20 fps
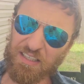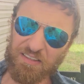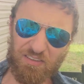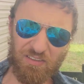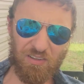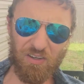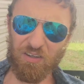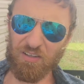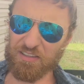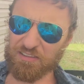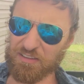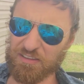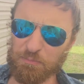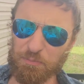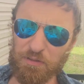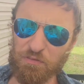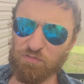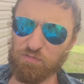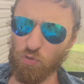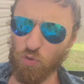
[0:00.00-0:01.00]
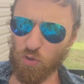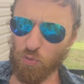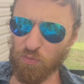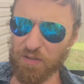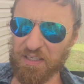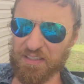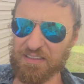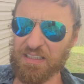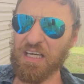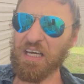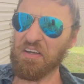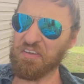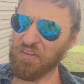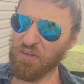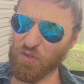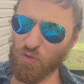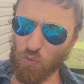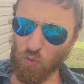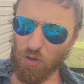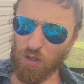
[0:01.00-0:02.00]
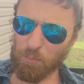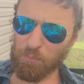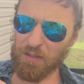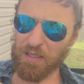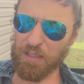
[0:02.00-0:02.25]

The longest has been 4 weeks. The norm,